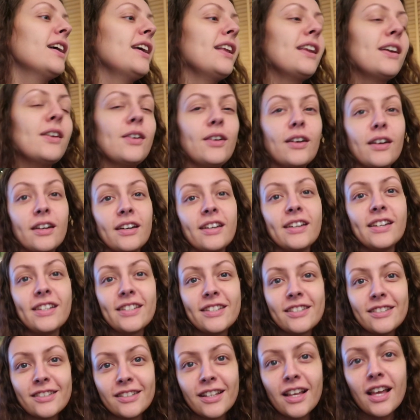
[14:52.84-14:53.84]
Hello guys,
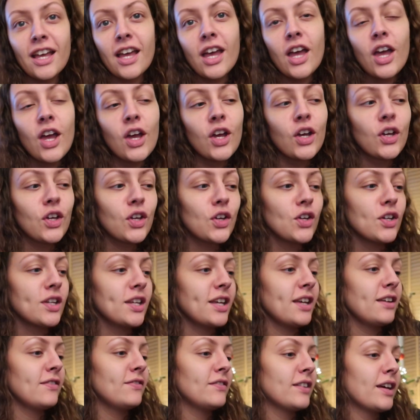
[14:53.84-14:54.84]
good
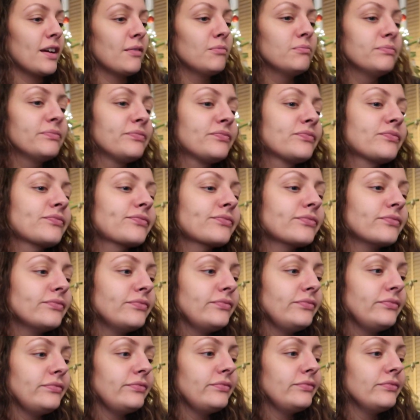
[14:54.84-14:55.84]
evening.
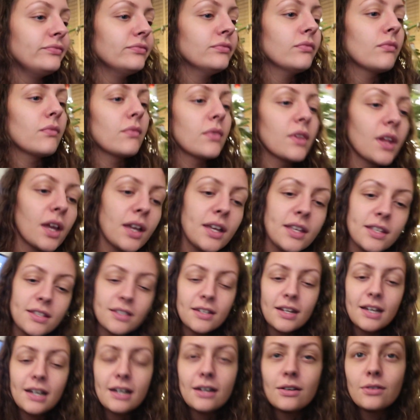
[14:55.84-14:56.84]
It's
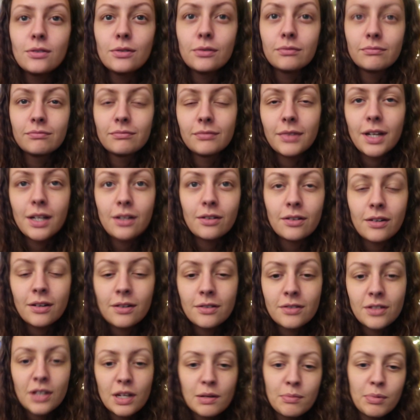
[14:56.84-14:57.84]
now, hang on, I'm
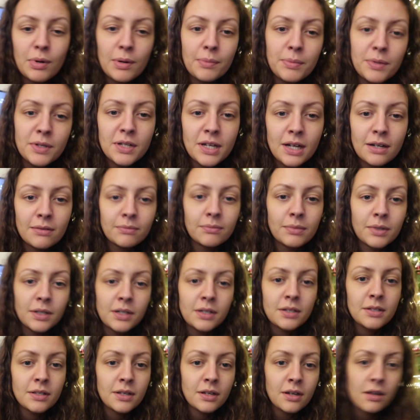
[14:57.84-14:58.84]
just gonna pop you down because I